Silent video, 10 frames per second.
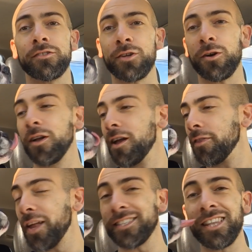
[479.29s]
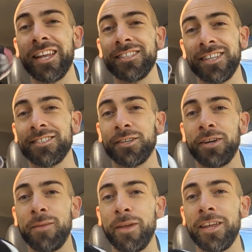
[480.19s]
So that's Lenny's
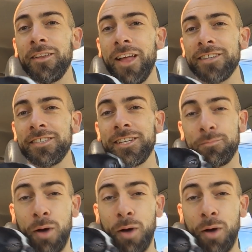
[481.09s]
Instagram handle, actually. It's